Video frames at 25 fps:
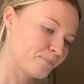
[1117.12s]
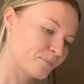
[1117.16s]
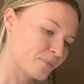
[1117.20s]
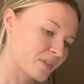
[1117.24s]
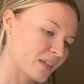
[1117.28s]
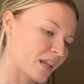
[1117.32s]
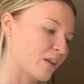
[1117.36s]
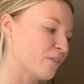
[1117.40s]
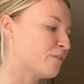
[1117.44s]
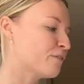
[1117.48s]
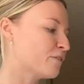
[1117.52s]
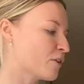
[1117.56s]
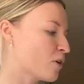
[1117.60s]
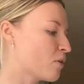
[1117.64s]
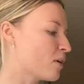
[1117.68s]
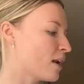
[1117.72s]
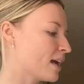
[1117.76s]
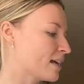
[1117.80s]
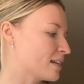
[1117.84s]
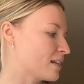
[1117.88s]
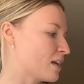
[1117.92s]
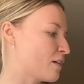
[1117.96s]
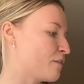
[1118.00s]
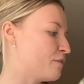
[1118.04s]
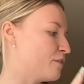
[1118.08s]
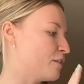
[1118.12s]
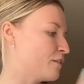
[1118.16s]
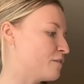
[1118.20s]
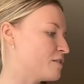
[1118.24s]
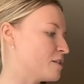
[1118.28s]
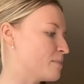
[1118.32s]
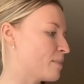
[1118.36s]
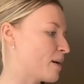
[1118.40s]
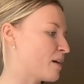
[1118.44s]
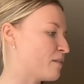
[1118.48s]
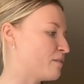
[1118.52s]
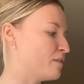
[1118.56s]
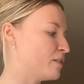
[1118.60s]
They feel like they're
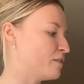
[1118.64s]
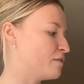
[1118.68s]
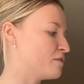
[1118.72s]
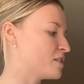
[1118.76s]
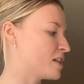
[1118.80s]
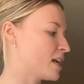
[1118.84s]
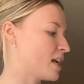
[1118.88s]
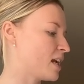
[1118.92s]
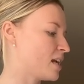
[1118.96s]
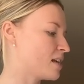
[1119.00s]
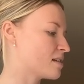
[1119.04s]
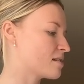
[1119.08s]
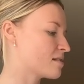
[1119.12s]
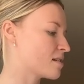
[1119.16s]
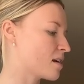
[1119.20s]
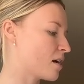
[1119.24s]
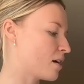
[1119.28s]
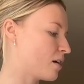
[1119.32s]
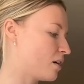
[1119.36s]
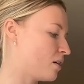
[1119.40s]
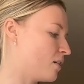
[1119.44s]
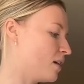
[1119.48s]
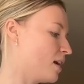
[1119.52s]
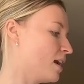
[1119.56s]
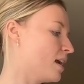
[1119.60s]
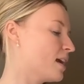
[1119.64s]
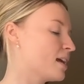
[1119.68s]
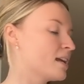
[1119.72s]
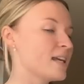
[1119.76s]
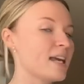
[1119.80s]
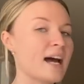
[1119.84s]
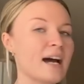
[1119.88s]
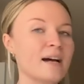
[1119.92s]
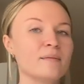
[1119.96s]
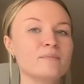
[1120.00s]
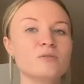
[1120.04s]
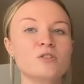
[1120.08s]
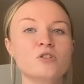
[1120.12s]
50 by 50. So
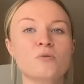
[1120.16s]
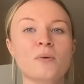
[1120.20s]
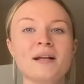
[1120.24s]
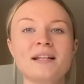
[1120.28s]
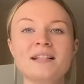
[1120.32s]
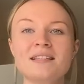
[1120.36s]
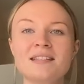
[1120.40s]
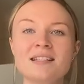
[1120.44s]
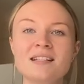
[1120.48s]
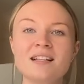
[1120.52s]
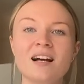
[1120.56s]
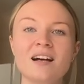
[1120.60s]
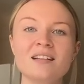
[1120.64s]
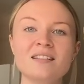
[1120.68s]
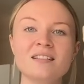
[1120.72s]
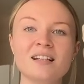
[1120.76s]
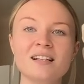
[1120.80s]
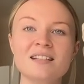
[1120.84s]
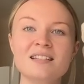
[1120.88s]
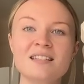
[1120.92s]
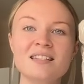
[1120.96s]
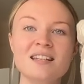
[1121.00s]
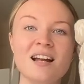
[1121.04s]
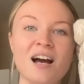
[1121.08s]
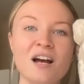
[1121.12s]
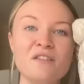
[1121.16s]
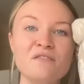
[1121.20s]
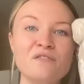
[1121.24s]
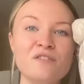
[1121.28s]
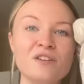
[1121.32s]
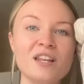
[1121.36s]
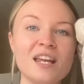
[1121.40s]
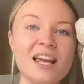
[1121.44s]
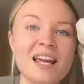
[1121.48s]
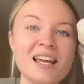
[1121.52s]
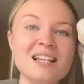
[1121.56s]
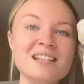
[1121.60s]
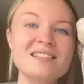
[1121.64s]
yeah, £29.99 for
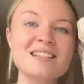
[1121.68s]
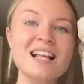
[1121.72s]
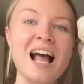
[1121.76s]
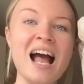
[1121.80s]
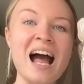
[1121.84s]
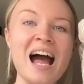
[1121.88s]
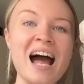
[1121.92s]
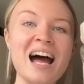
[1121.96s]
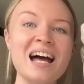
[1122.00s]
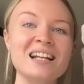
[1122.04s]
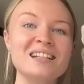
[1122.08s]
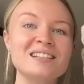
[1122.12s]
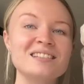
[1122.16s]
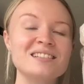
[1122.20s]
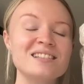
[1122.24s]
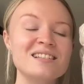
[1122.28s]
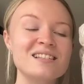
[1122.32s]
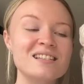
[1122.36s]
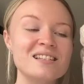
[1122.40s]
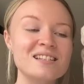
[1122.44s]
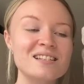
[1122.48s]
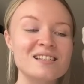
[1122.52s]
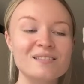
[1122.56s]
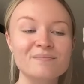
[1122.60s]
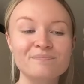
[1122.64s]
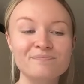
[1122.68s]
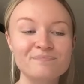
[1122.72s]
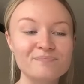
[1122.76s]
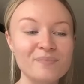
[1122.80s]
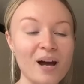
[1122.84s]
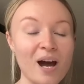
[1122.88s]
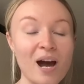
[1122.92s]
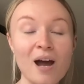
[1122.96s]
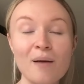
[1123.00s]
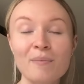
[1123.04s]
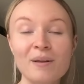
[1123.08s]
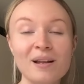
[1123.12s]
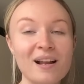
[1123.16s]
these, and
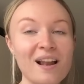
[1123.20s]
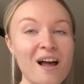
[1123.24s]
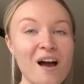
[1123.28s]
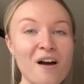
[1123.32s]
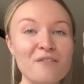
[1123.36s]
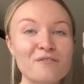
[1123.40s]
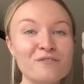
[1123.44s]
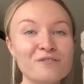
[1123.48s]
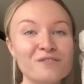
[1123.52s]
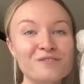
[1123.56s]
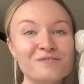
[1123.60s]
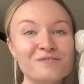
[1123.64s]
I'm in love.